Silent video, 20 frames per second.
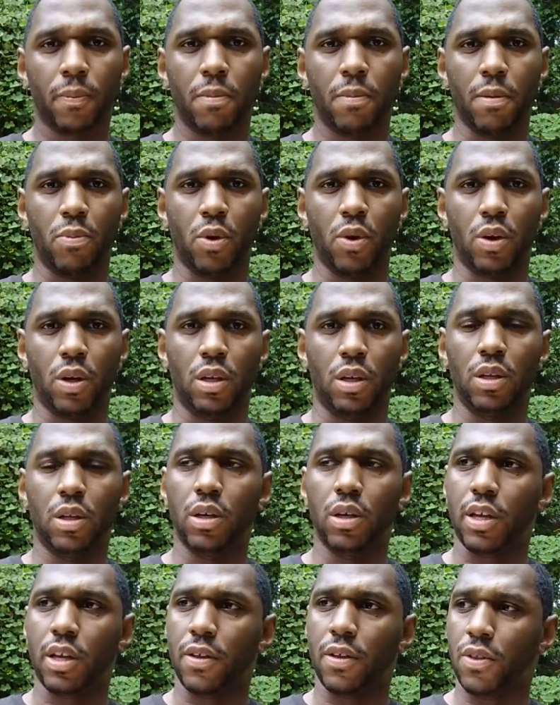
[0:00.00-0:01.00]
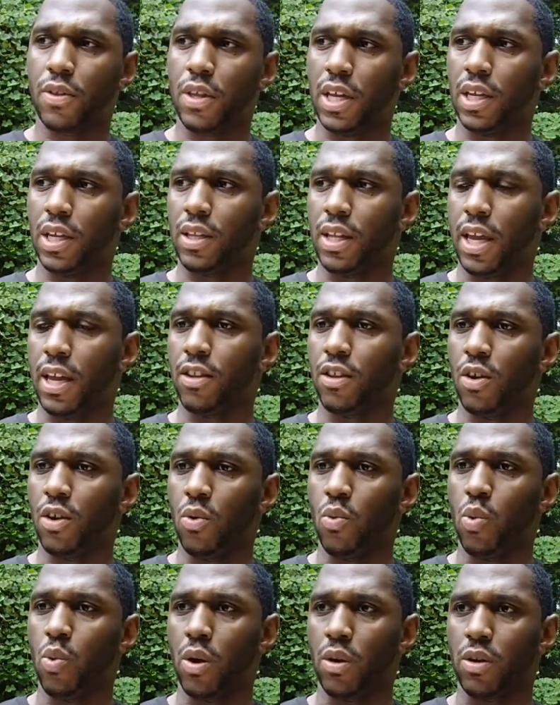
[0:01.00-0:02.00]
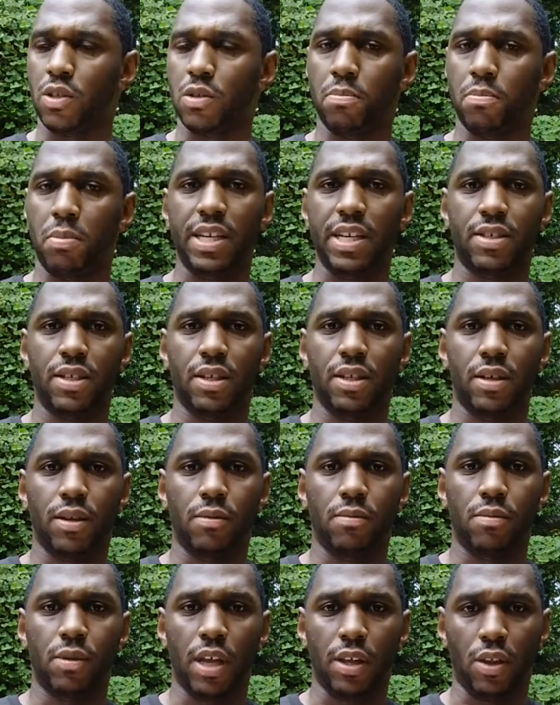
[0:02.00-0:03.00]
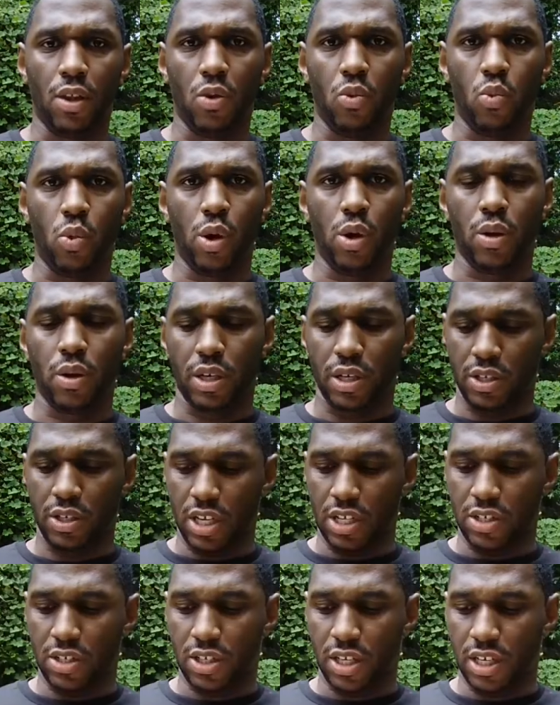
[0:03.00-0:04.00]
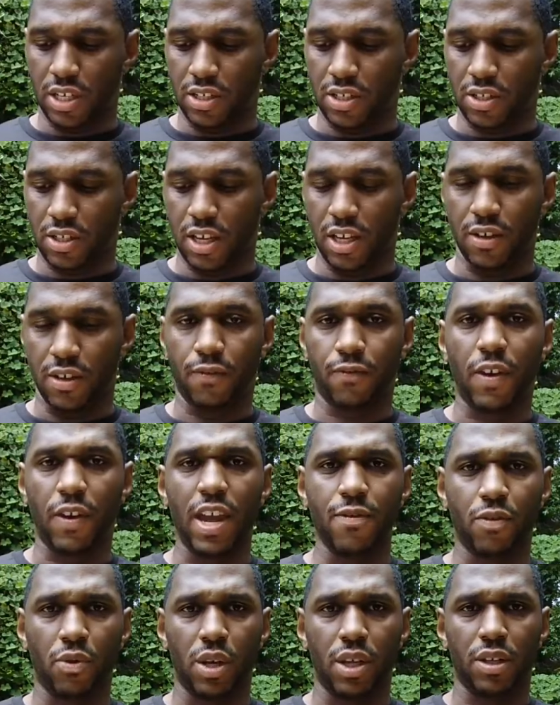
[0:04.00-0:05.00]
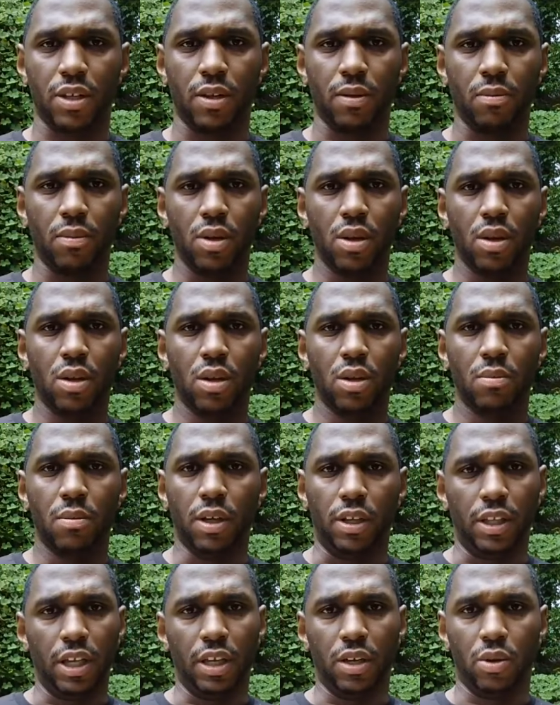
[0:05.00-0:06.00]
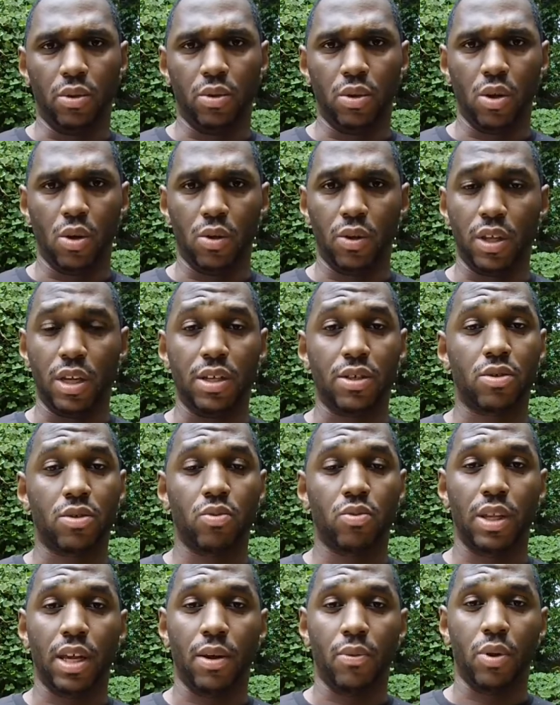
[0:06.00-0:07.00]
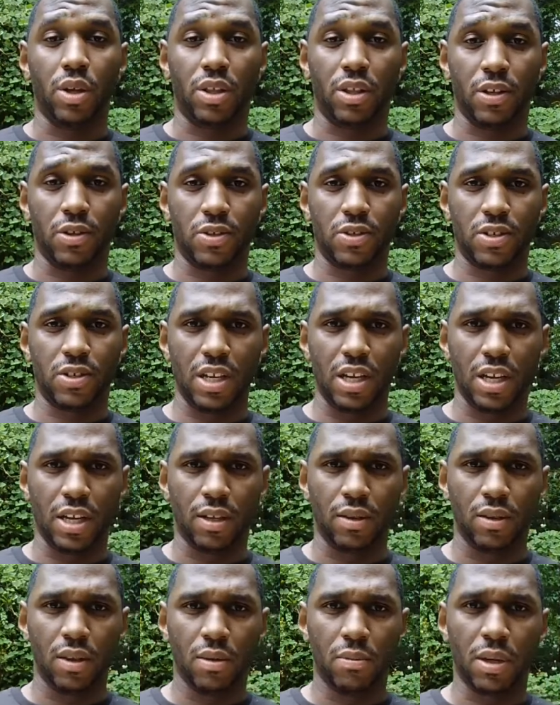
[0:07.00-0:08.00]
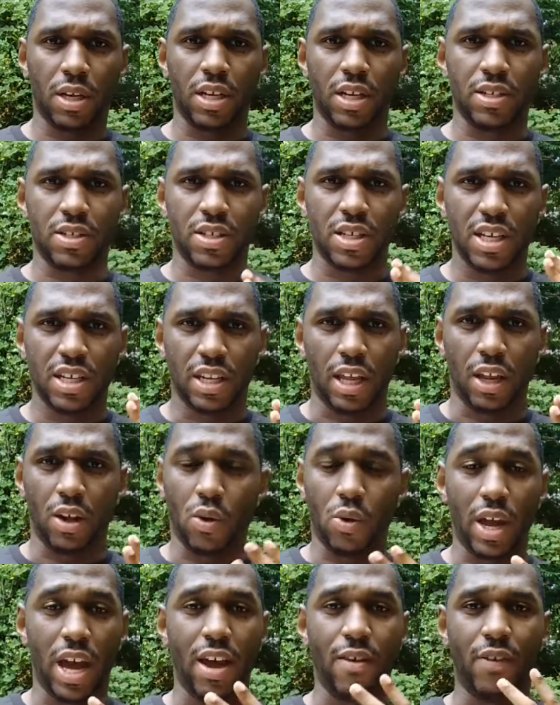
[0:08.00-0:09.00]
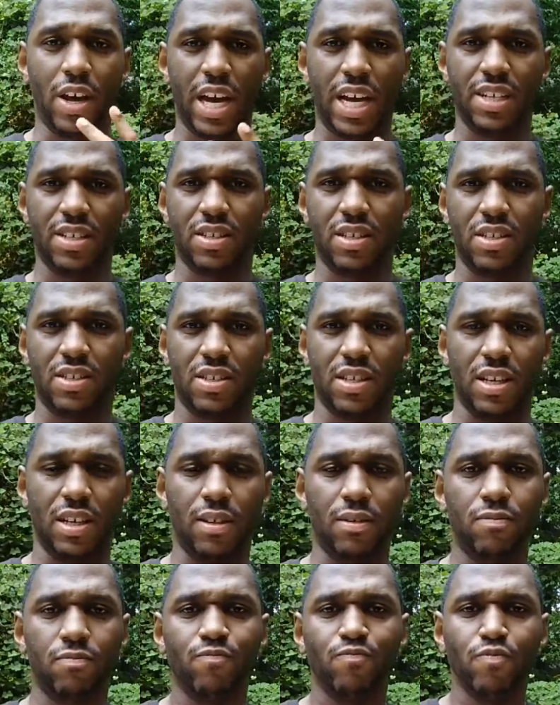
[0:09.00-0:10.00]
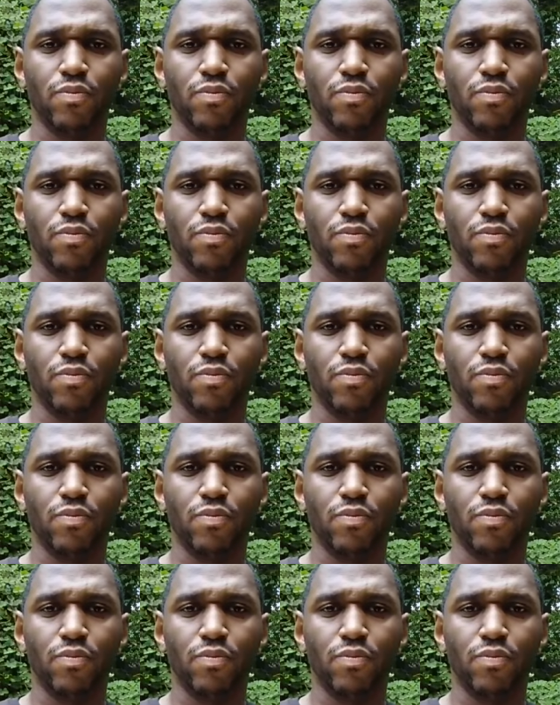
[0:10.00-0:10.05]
people are going to look and think that their world is blessing them, that their world is favoring them, but they don't know that it's that what they're seeing, because they don't have eyes to see